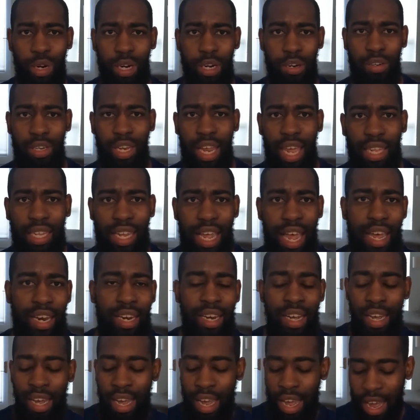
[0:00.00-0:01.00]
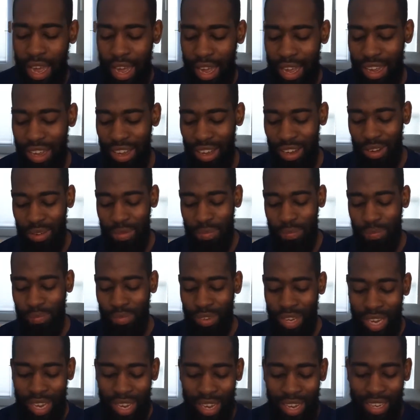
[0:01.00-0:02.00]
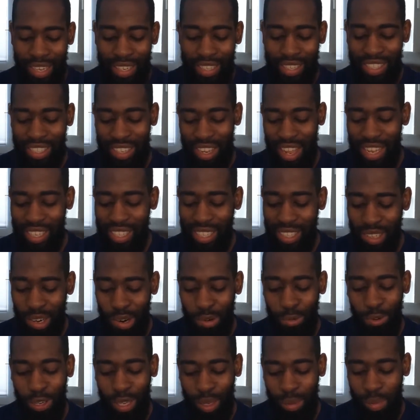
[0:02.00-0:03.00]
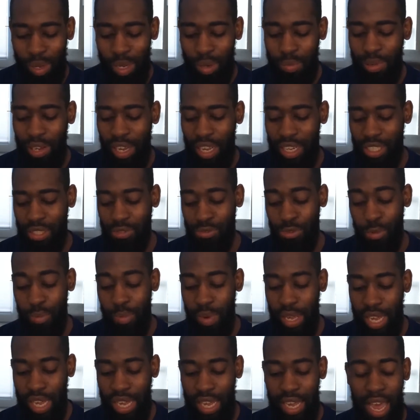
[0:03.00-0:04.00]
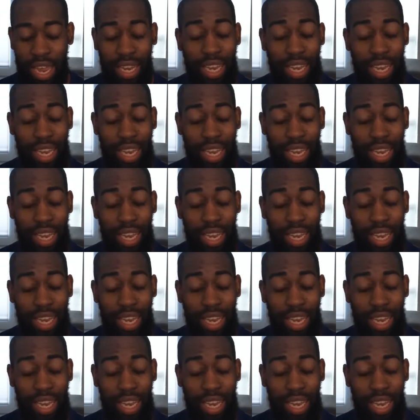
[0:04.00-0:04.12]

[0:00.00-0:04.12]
weird like that. So that's a really big plus for me.